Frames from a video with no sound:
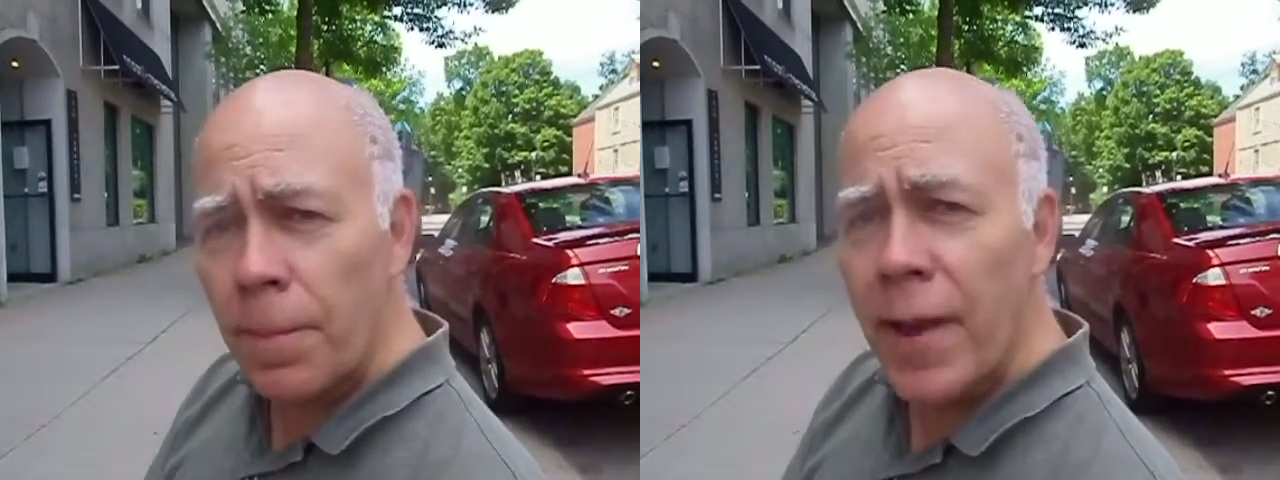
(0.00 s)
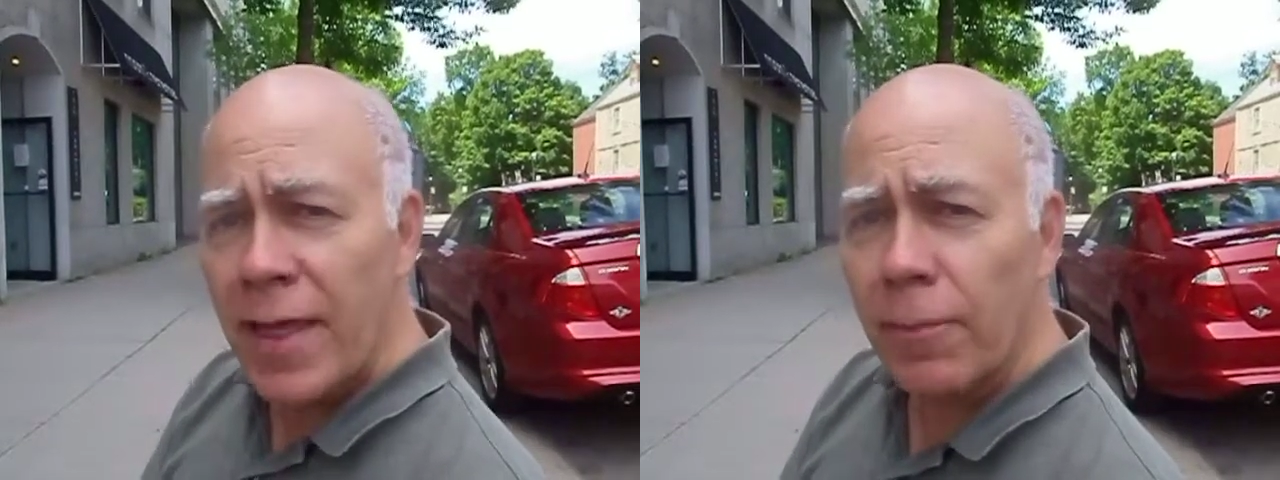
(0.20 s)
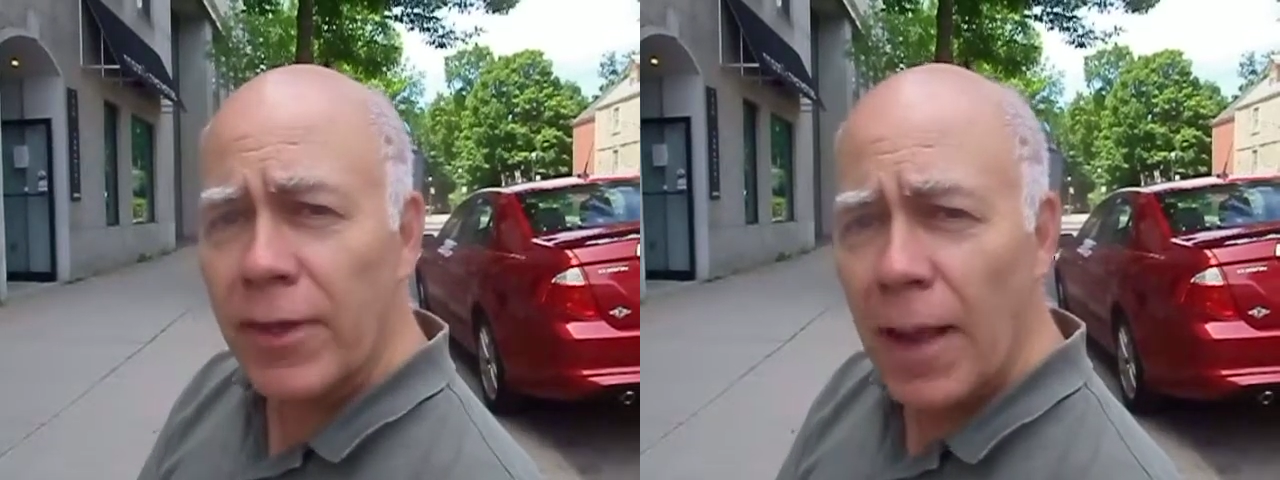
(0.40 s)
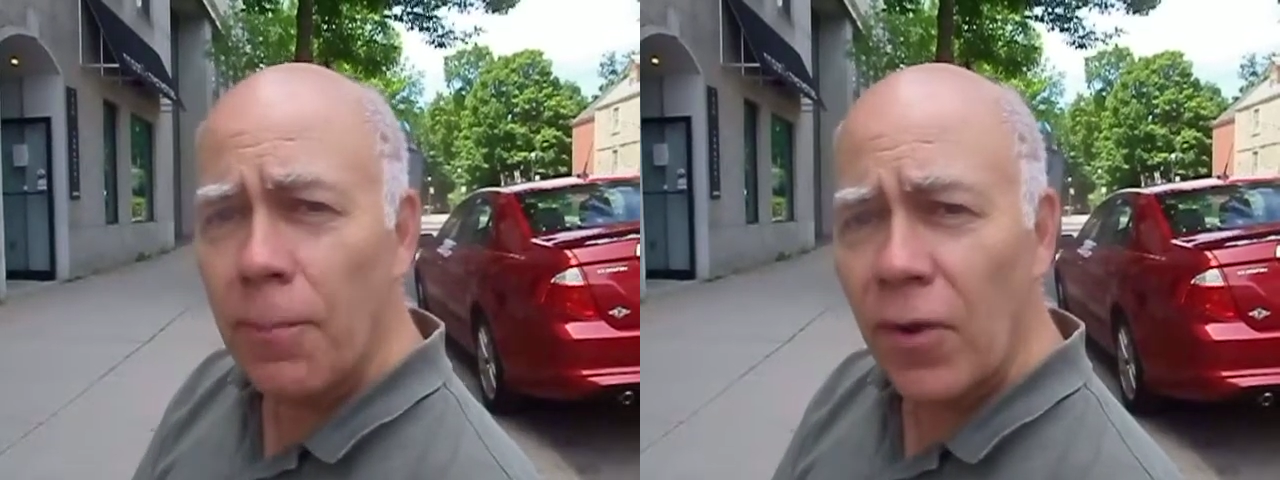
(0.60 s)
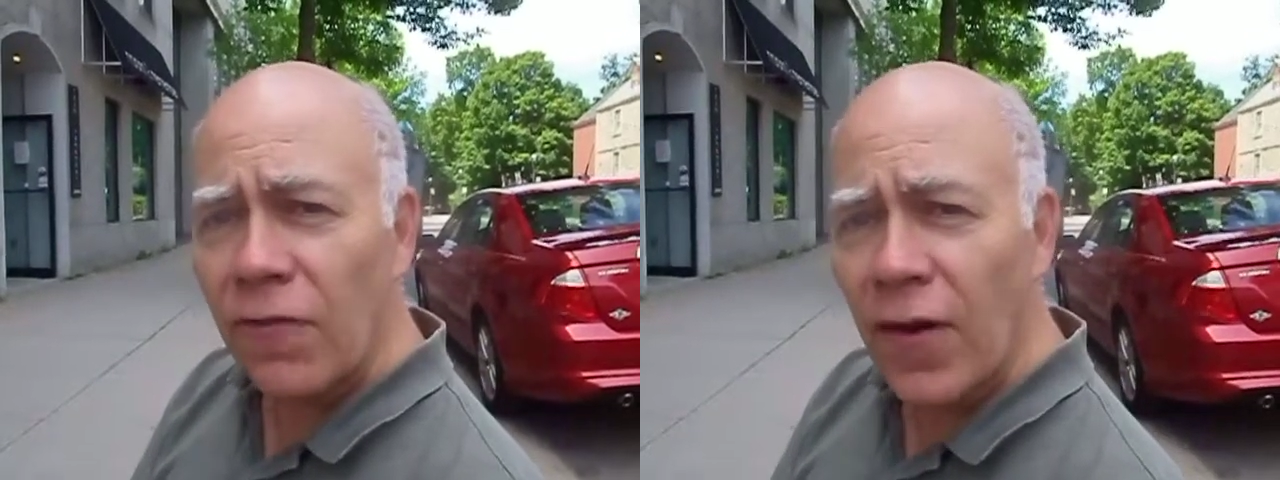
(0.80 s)
would pay them
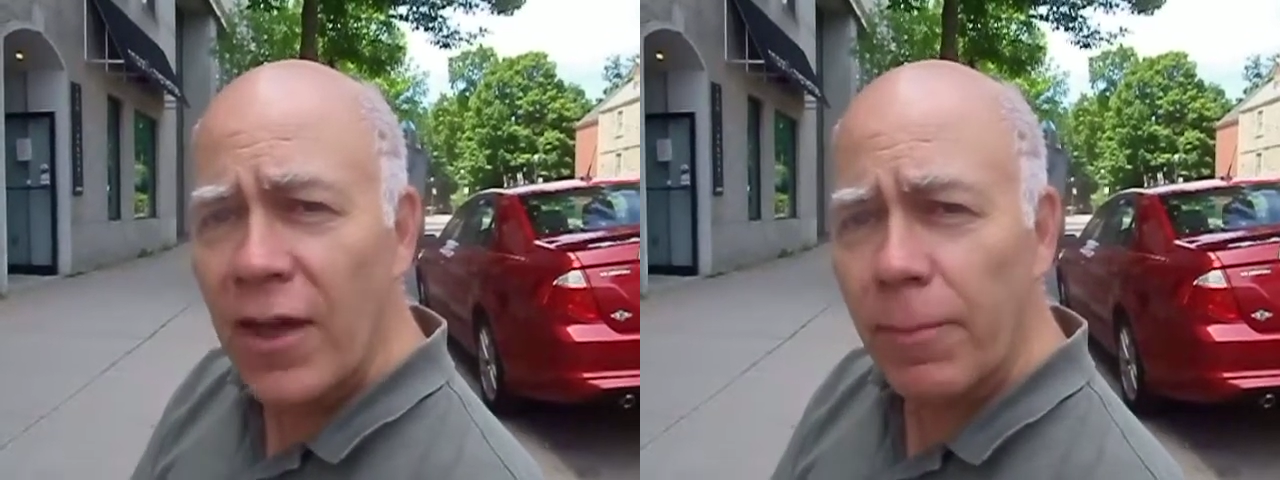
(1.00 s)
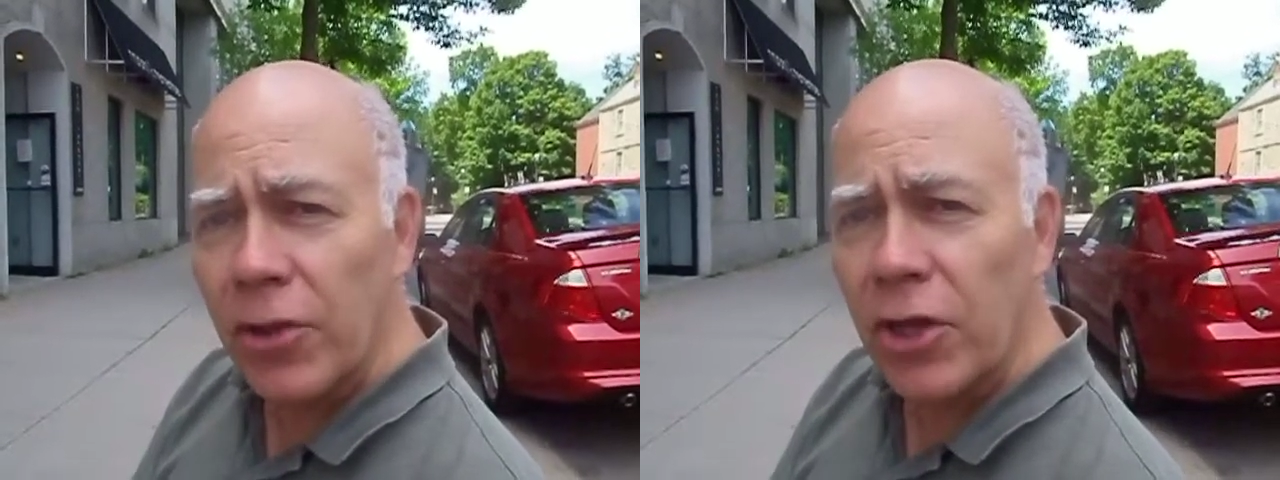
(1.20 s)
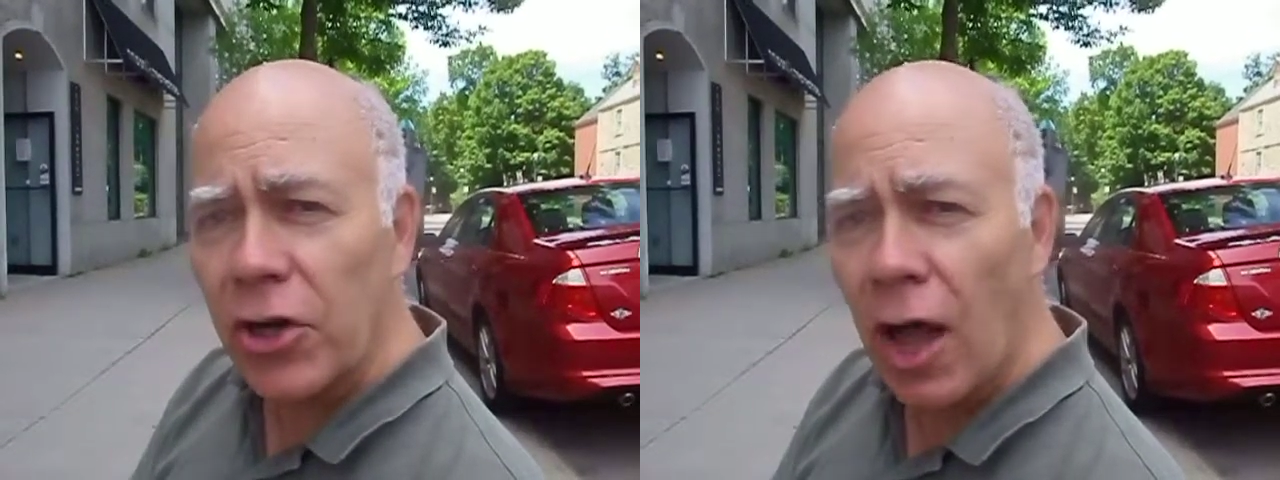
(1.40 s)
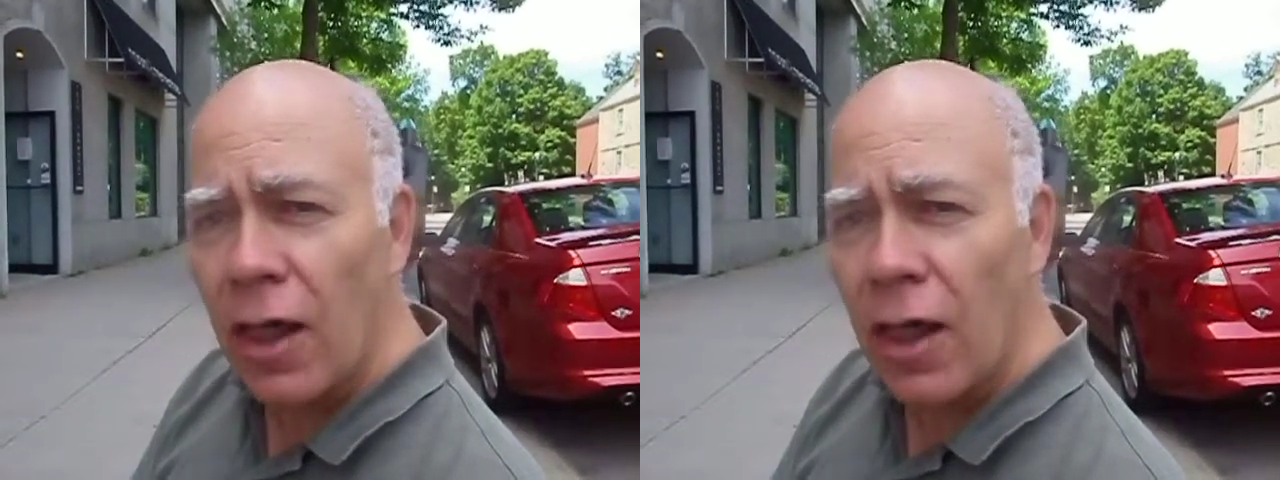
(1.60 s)
$10.5 million.